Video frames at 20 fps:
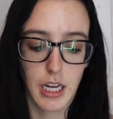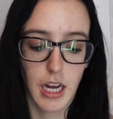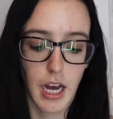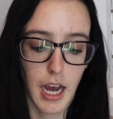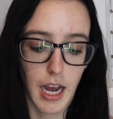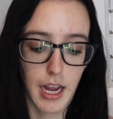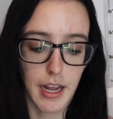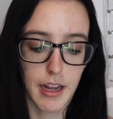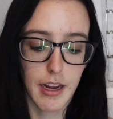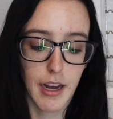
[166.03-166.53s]

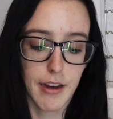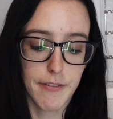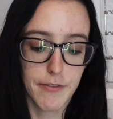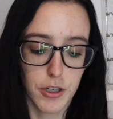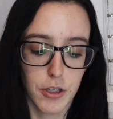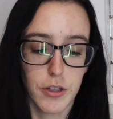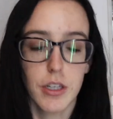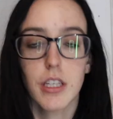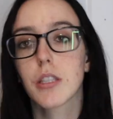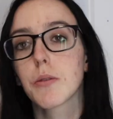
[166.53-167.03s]
I have
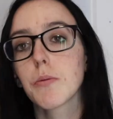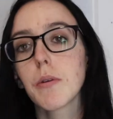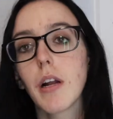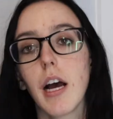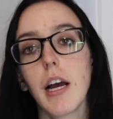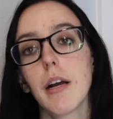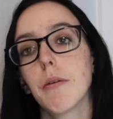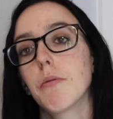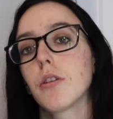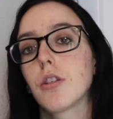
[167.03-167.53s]
noticed when
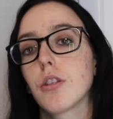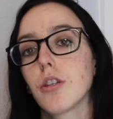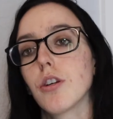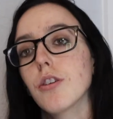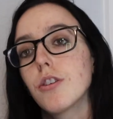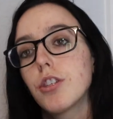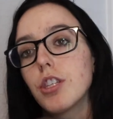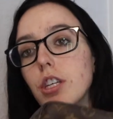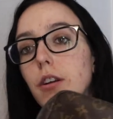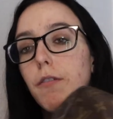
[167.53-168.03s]
I was
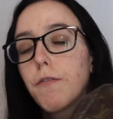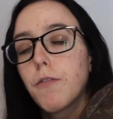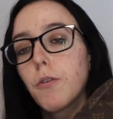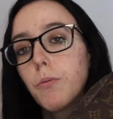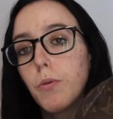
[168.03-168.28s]
searching for